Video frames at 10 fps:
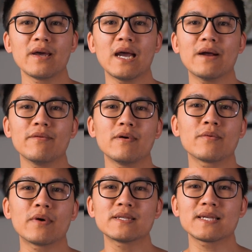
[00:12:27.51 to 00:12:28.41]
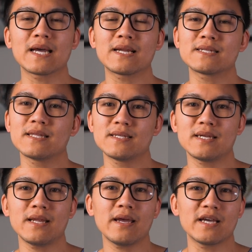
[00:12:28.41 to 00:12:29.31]
Everyone wants to get into the
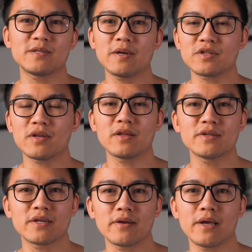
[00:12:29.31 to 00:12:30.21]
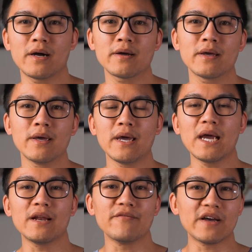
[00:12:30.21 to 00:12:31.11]
city, especially those that are young,
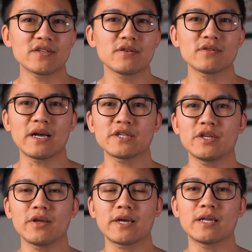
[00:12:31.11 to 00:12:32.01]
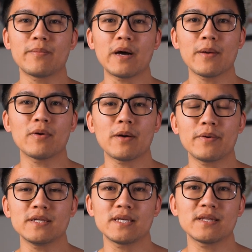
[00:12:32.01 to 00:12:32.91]
and investors are actually looking to buy
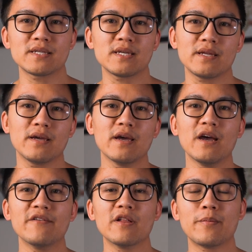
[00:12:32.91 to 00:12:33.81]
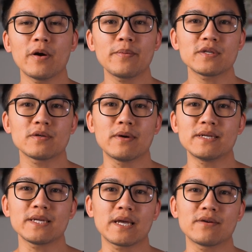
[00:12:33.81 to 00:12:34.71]
properties in the city for the purpose of
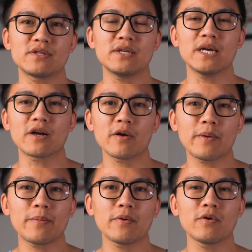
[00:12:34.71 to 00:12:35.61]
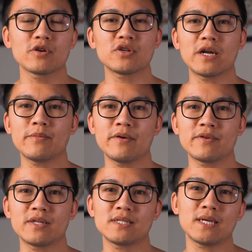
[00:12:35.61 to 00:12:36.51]
renting out to younger people who are trying to move
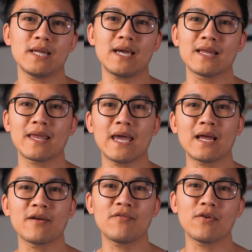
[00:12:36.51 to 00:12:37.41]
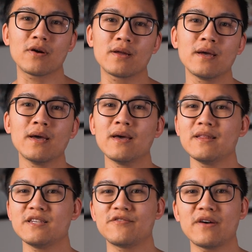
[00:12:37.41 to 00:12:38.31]
to the city and can't afford
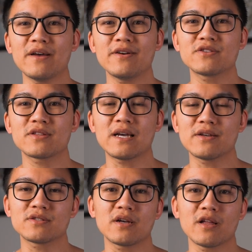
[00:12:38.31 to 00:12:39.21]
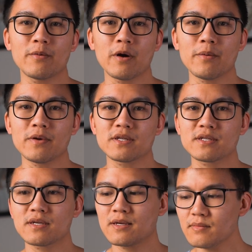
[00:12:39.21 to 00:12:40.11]
these $500,000
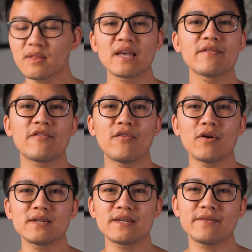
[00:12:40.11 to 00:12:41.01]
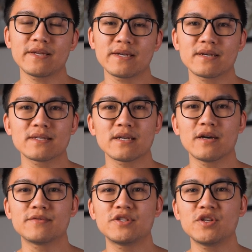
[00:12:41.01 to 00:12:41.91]
apartments. They have a forward dividend yield
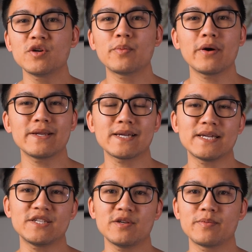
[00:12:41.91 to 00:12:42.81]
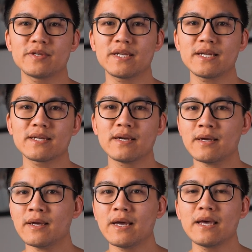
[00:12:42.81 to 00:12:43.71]
of 2.92%,
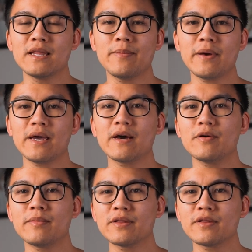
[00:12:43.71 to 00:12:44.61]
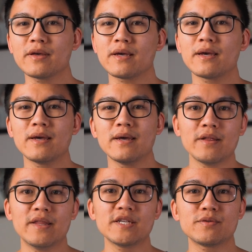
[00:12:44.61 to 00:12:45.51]
and they pay out monthly.
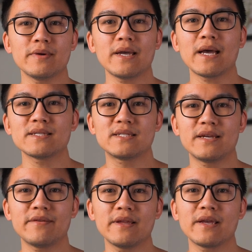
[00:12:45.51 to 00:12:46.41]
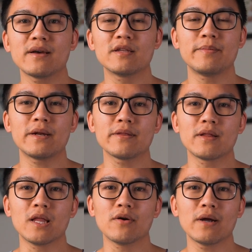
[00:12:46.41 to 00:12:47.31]
This REIT has a dividend yield a bit on the
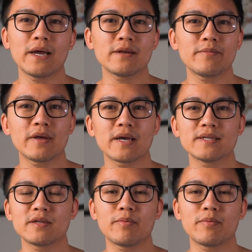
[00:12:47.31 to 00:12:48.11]
lower end because the